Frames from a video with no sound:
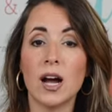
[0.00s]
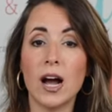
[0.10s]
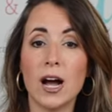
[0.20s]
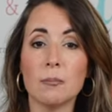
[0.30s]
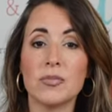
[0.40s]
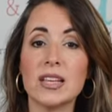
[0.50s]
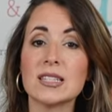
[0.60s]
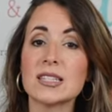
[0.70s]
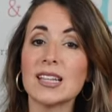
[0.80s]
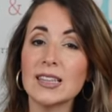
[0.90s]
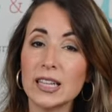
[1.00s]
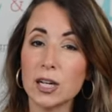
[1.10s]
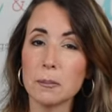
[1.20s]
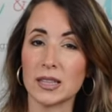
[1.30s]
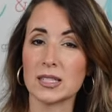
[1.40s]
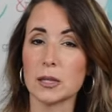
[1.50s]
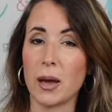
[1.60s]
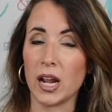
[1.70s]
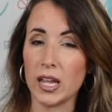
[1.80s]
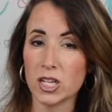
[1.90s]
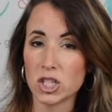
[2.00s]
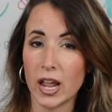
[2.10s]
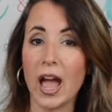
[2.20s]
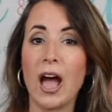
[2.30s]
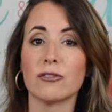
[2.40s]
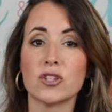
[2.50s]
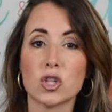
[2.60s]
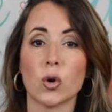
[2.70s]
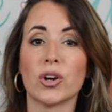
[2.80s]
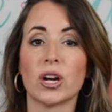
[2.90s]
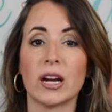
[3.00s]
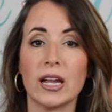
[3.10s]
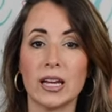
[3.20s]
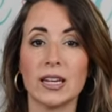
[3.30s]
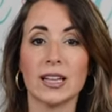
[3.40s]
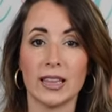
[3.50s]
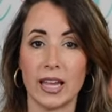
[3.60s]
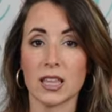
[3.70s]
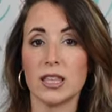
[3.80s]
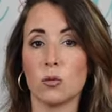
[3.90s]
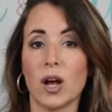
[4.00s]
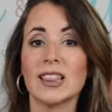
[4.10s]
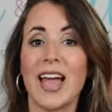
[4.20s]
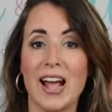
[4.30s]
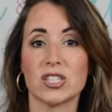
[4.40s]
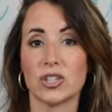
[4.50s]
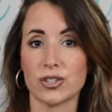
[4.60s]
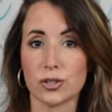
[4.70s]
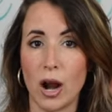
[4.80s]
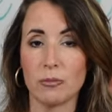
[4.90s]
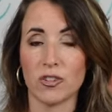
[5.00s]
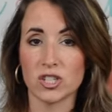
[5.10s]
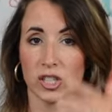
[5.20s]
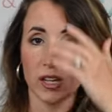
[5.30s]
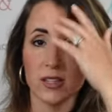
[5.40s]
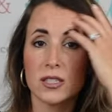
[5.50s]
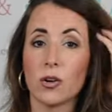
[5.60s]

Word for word: Um, this is a little bit, this is about an inch and a half shorter in length than what last year's crop version is.